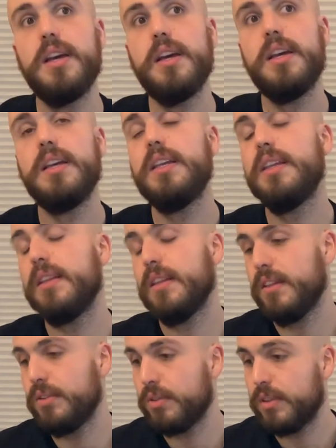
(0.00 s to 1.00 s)
in
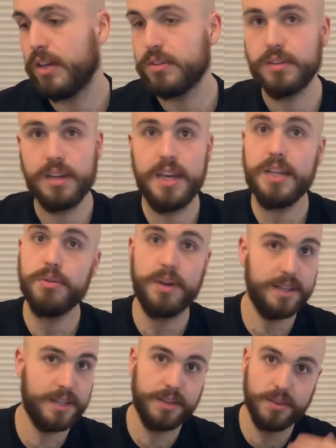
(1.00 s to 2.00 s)
2008 we
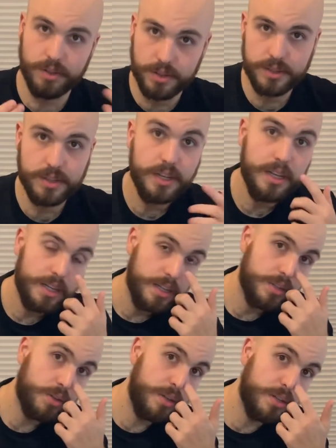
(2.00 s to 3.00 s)
had another.
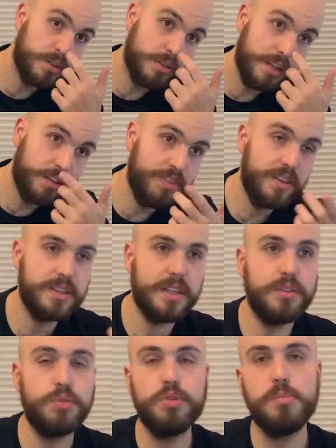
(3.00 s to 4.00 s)
So he saw that things
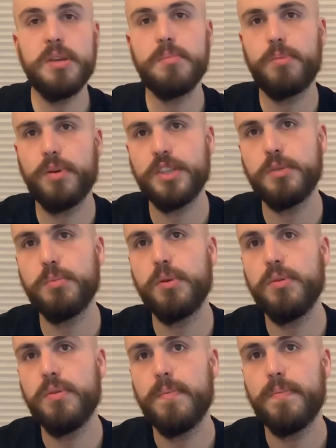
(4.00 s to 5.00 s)
that should be
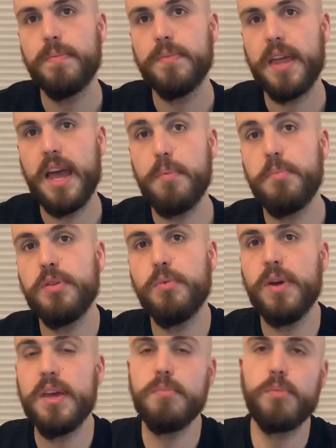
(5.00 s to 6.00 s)
impossible, they happen
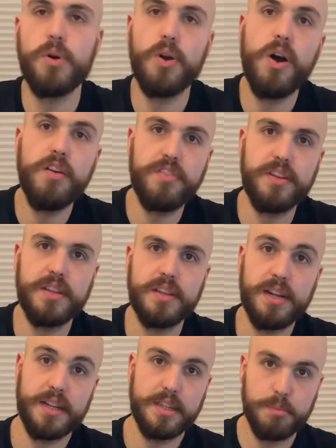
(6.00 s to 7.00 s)
way more often,
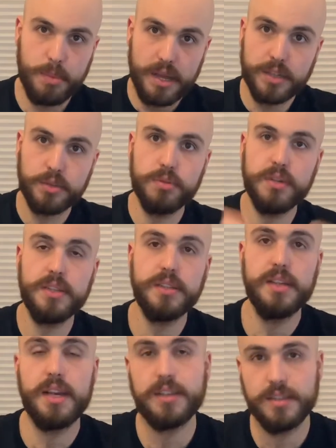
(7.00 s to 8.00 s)
like the black swans
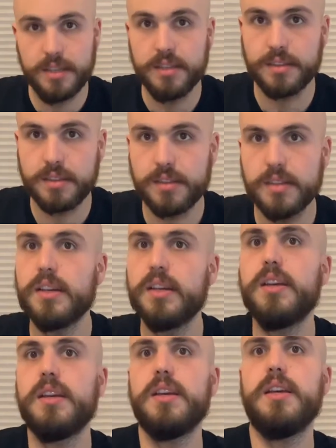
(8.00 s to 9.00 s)
exist.
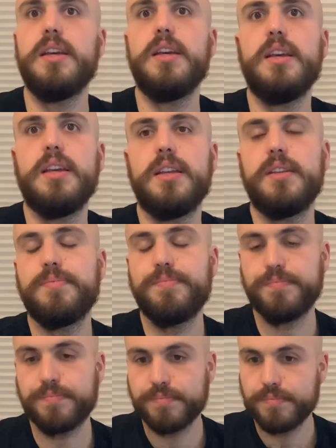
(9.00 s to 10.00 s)

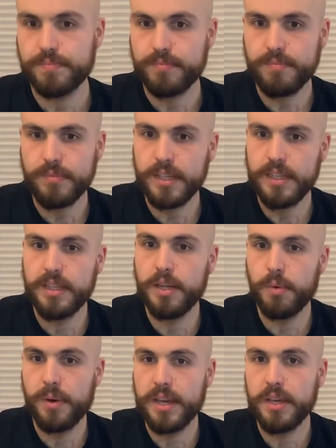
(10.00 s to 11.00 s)
And in the
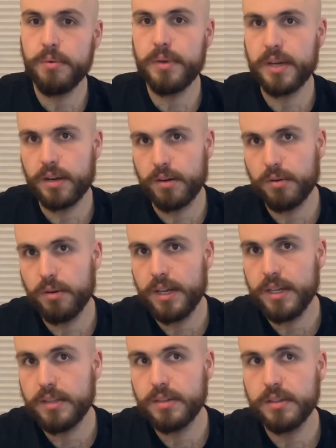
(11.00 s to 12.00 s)
way we
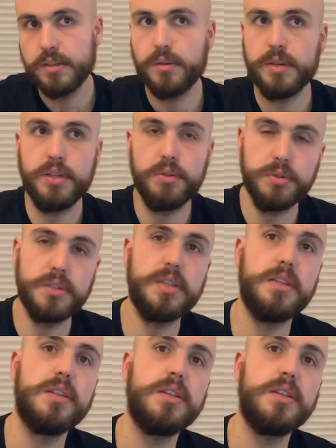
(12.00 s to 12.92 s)
calculate using